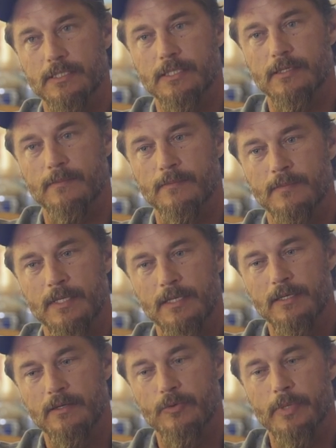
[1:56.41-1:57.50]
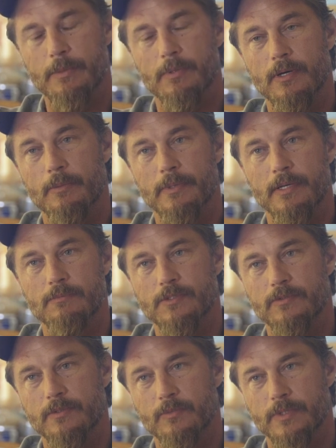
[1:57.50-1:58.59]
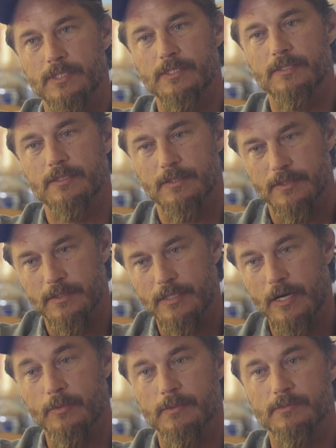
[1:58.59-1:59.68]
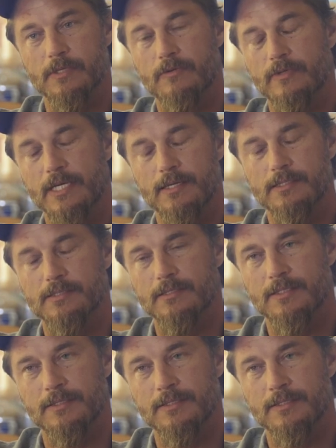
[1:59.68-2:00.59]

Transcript: and um, people open up to him, which help him solve the case.